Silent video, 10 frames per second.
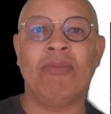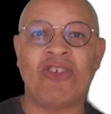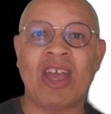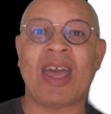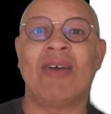
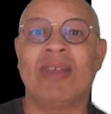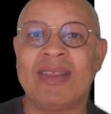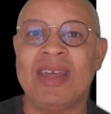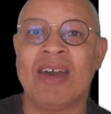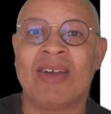check out the
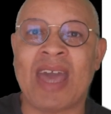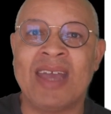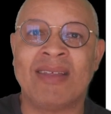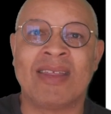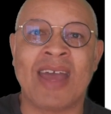
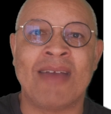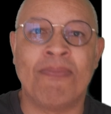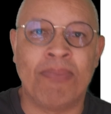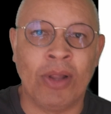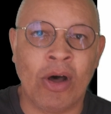ToK Today
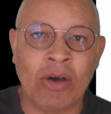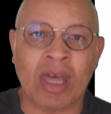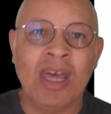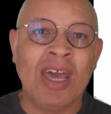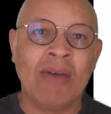blog,
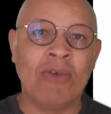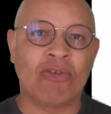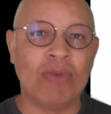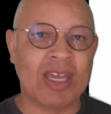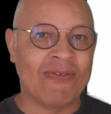in
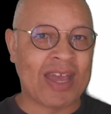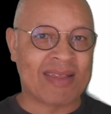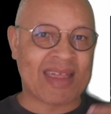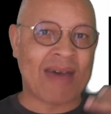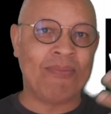which we give
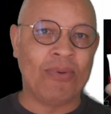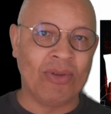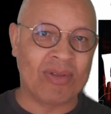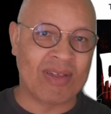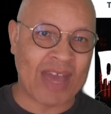
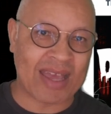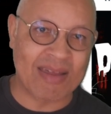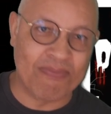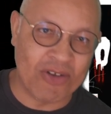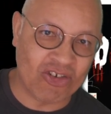examples of
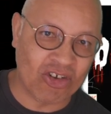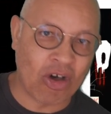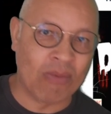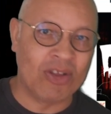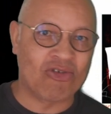exhibition
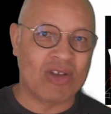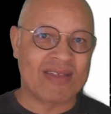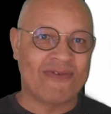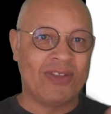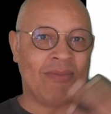
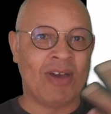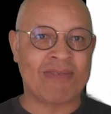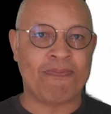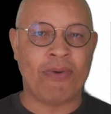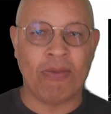commentaries for the
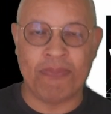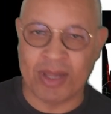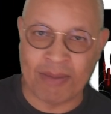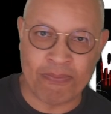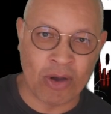most
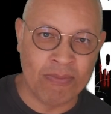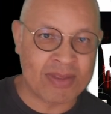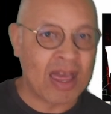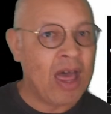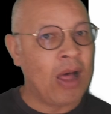popular
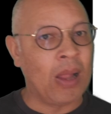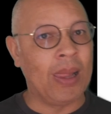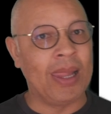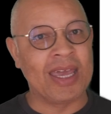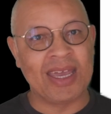prompts,
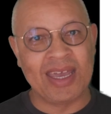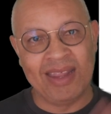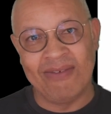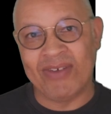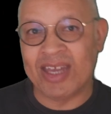link
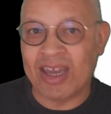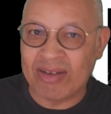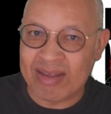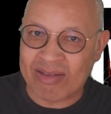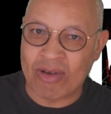in the video
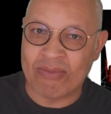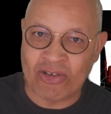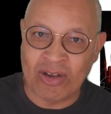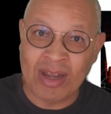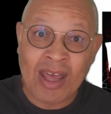
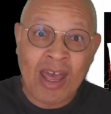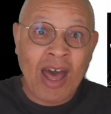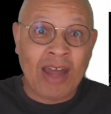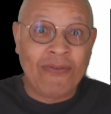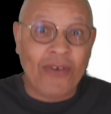description.
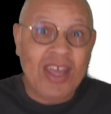And for